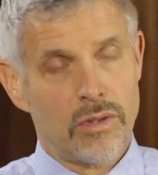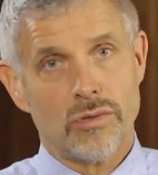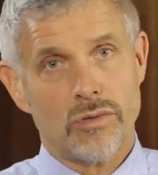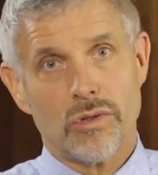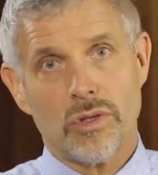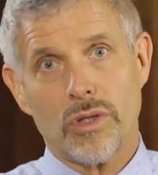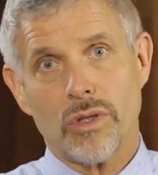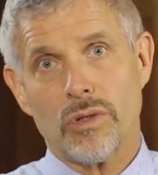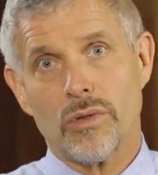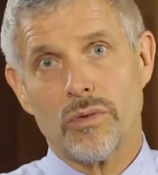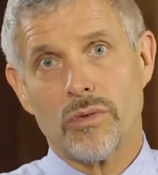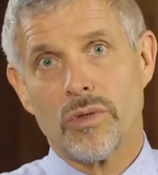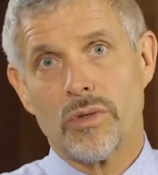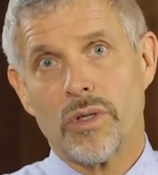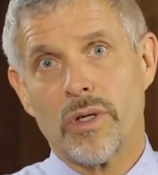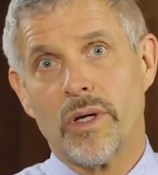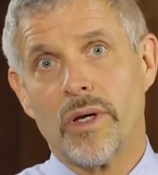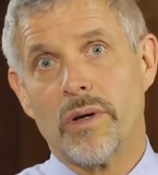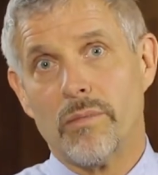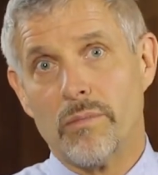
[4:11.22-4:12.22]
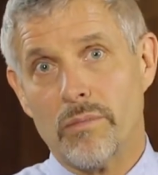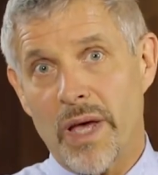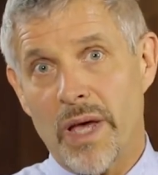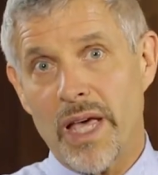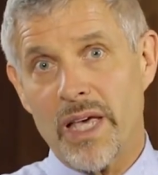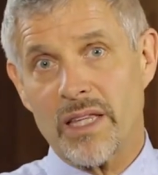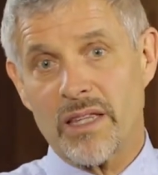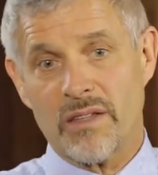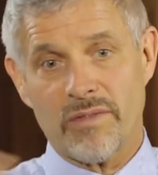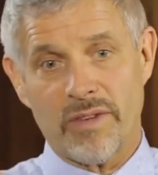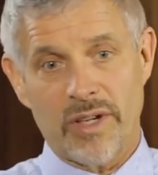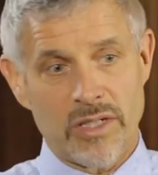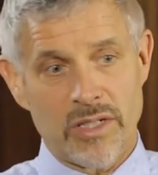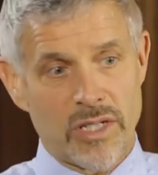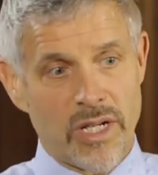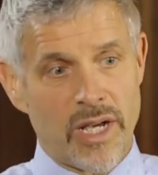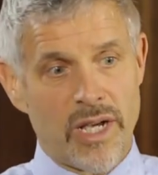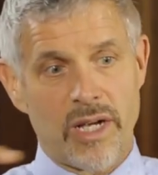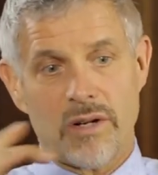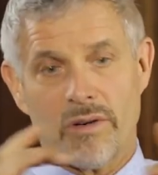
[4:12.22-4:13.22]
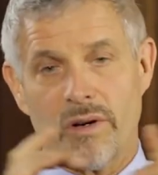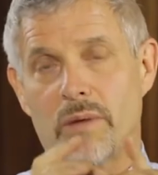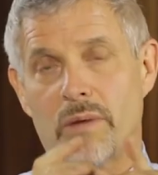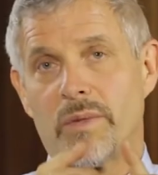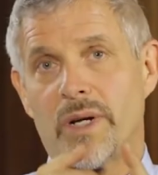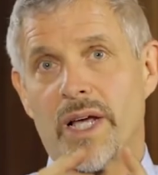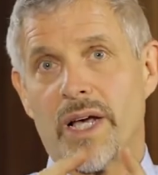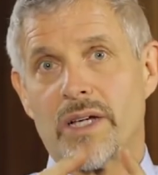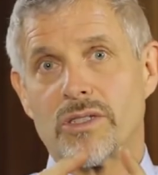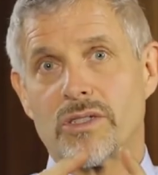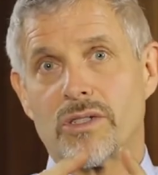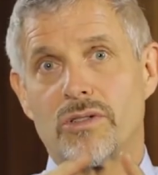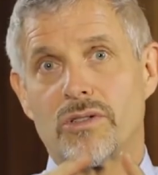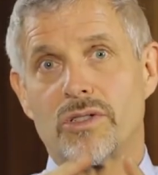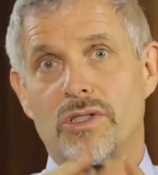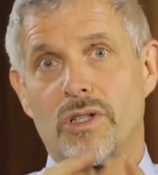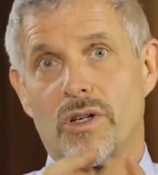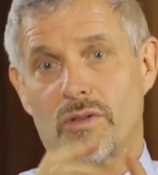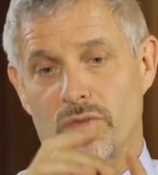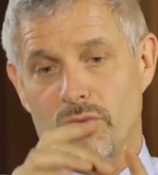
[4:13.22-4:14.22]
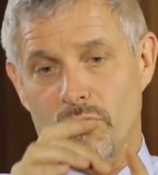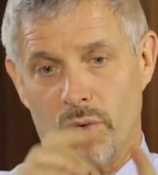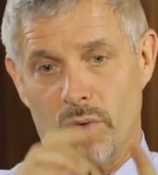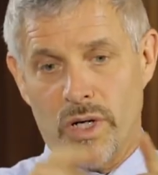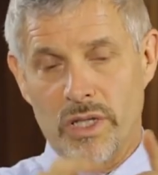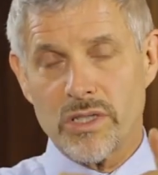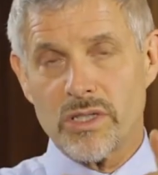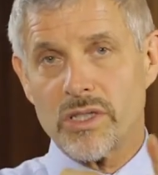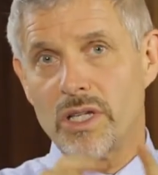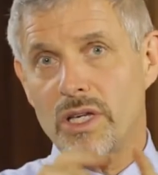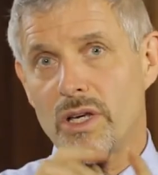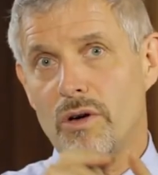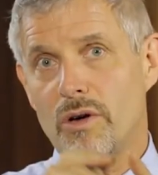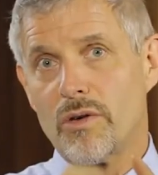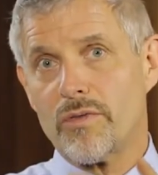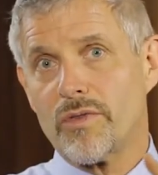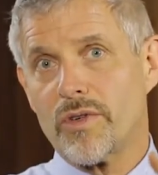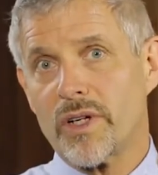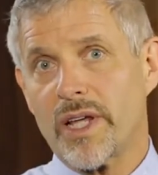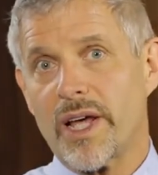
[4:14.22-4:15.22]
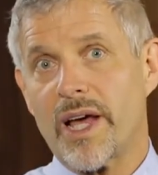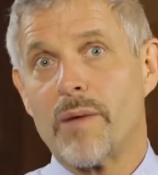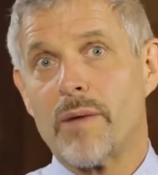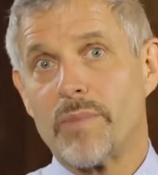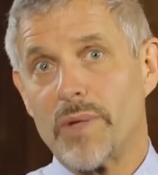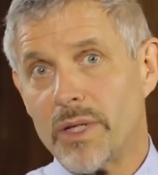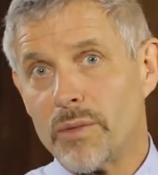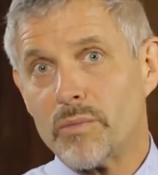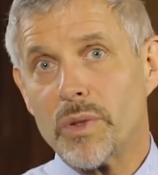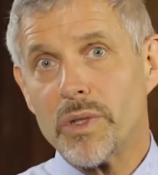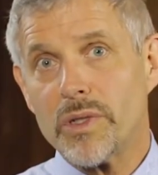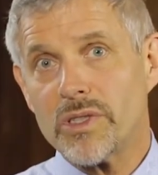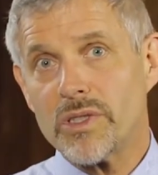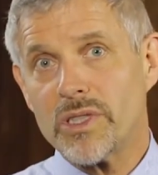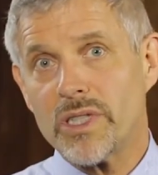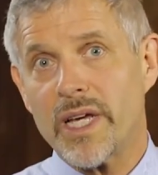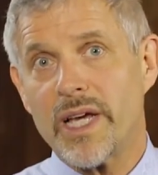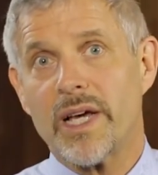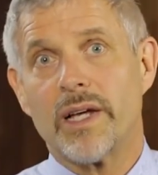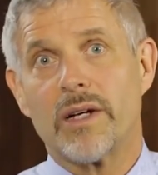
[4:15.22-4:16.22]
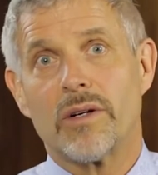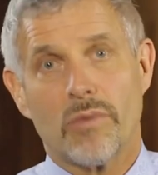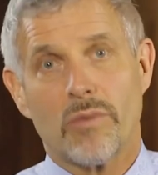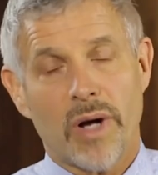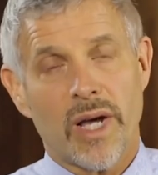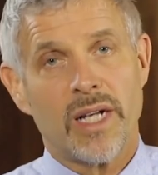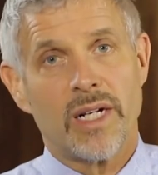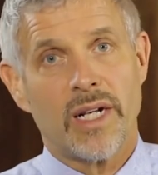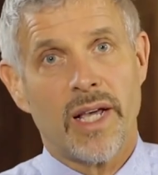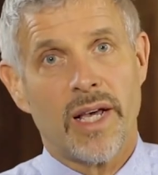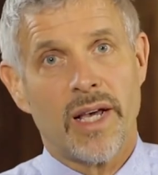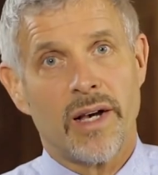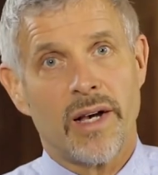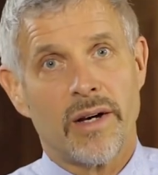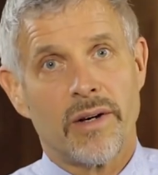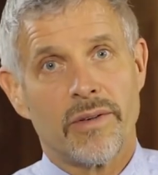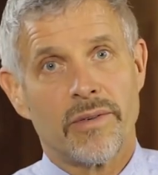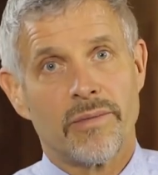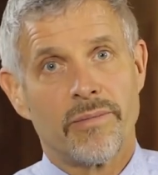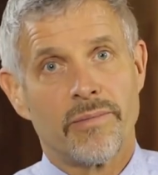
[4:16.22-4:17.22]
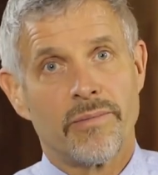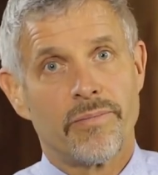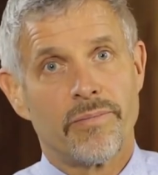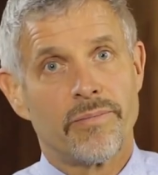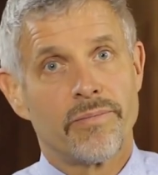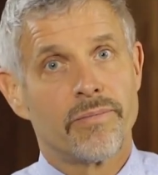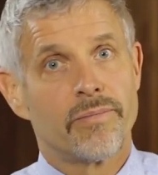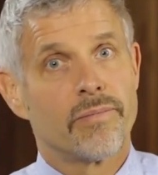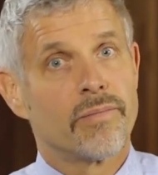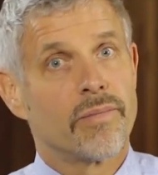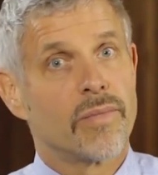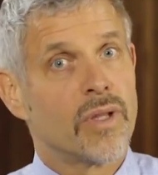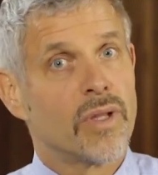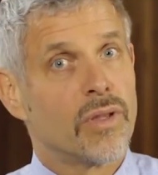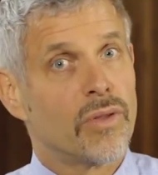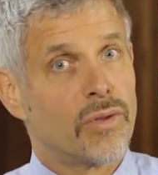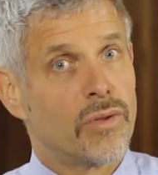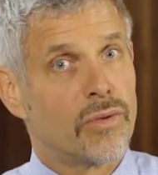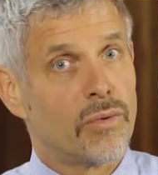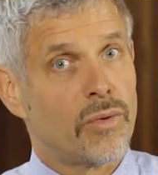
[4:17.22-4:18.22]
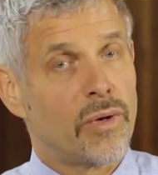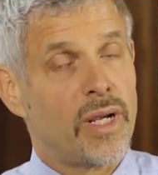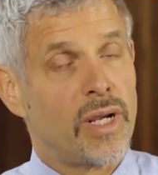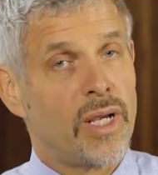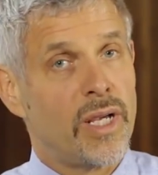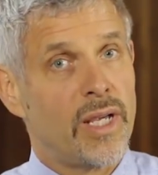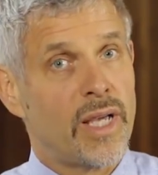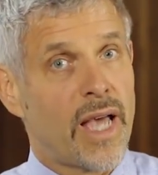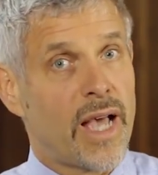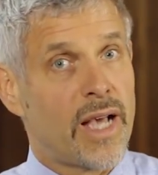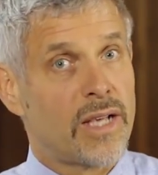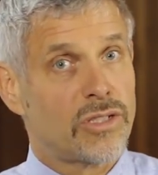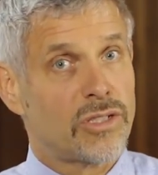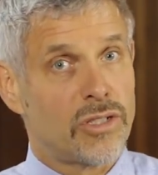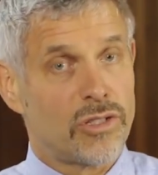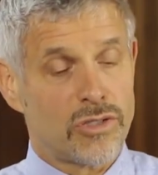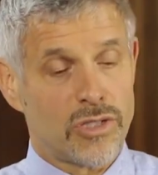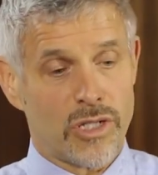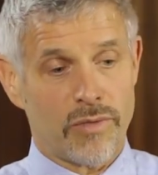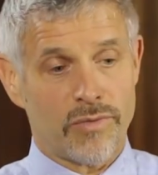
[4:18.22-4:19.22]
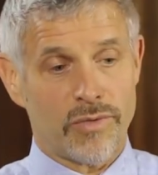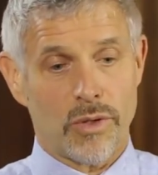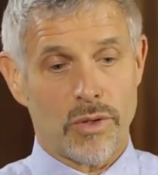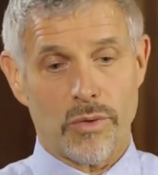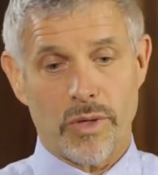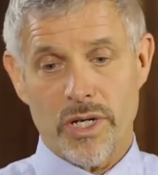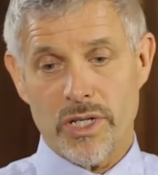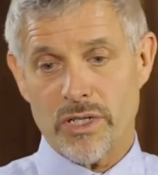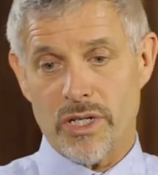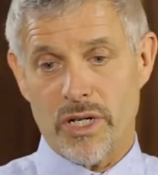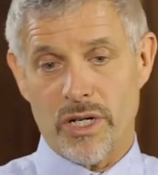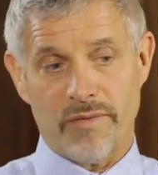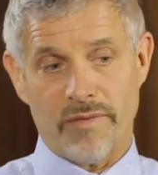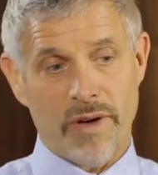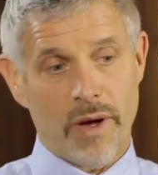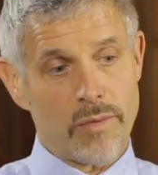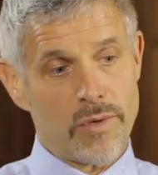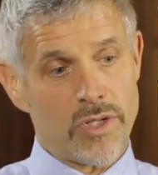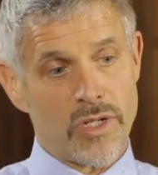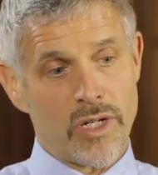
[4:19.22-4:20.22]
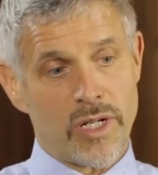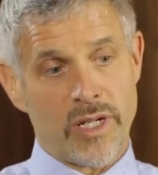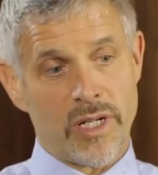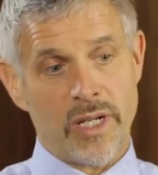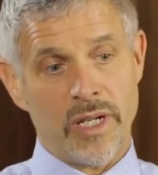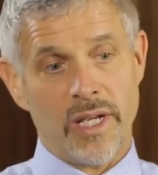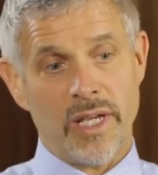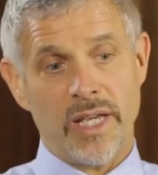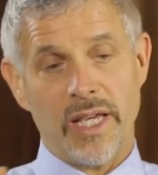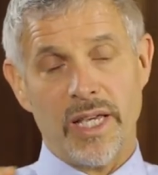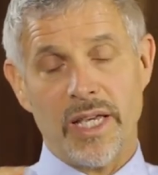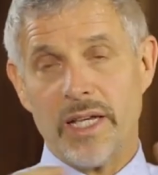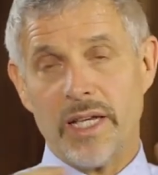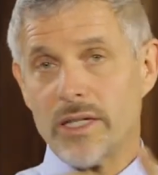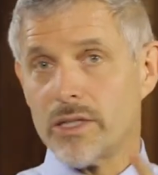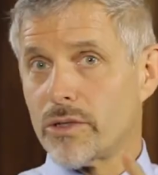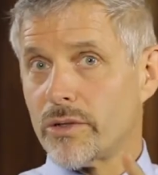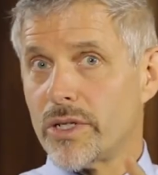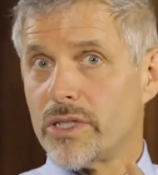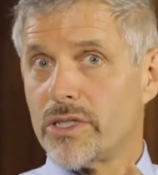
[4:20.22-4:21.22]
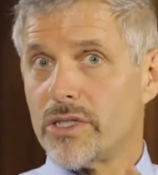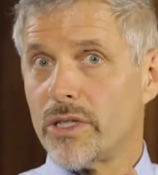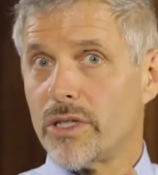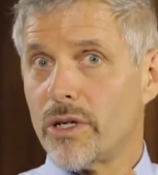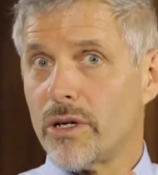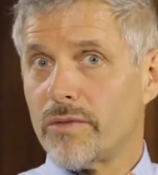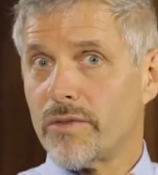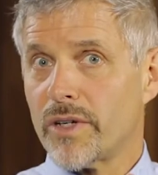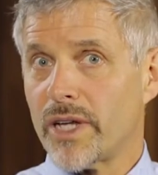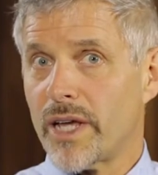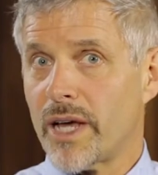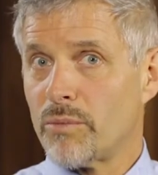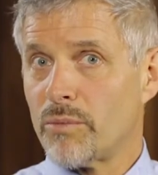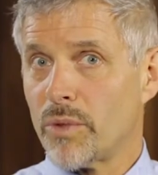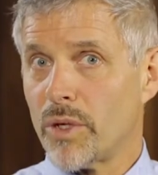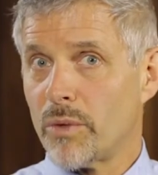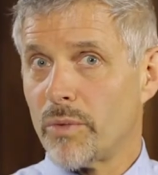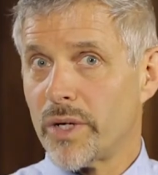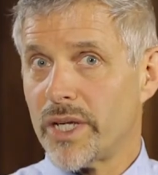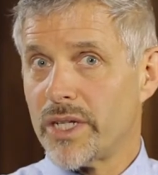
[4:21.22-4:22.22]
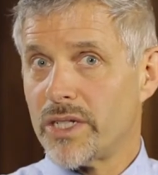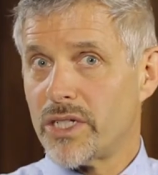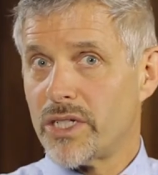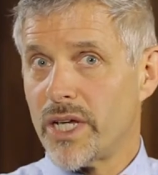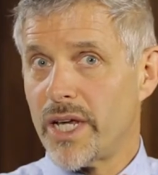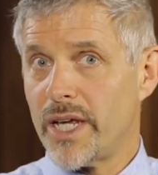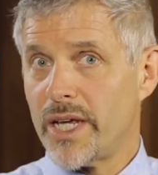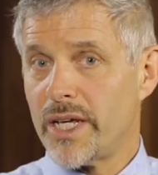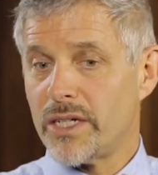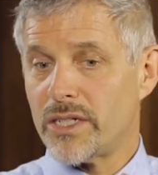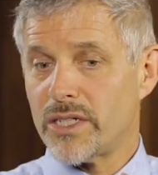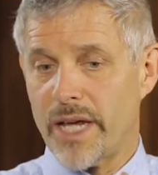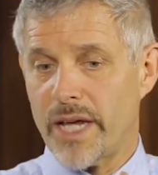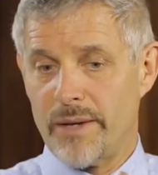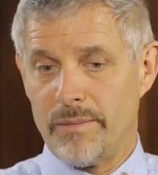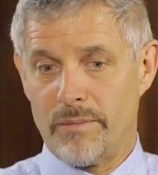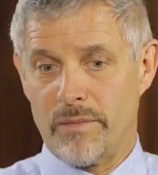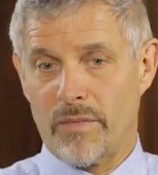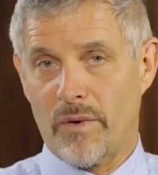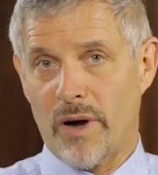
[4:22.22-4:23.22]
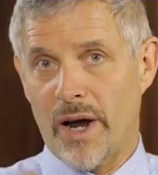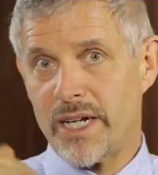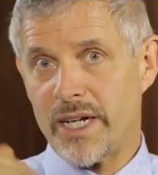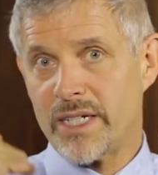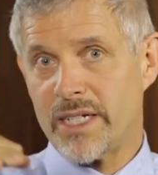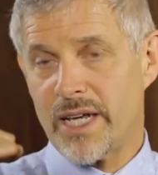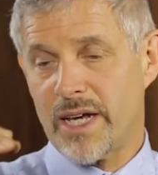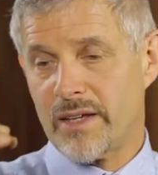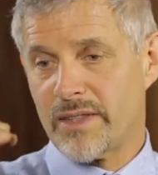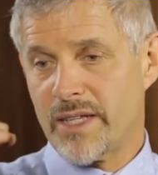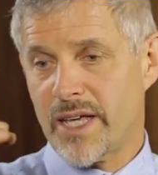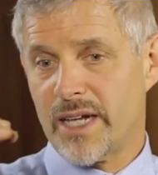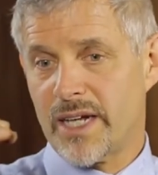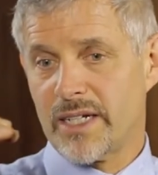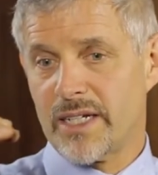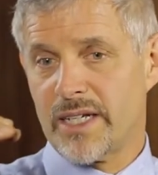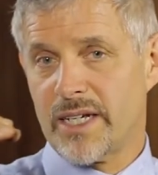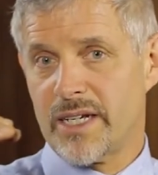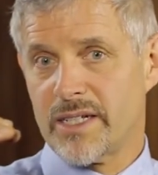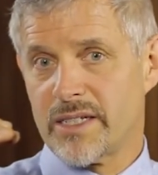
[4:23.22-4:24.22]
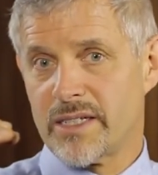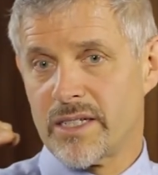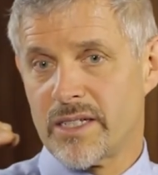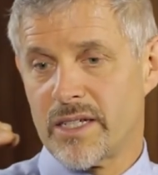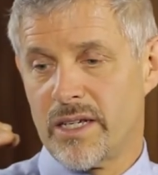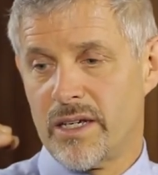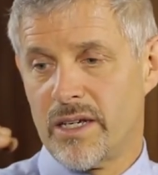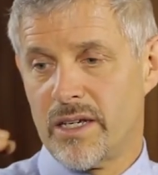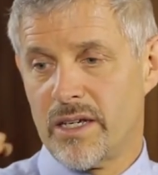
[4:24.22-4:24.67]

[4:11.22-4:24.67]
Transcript: 2, make the Venn diagram and ask yourself, what's the overlap in percent right now? 3, ask yourself the question, if I was going to increase the overlap, what would I change? And write down that list.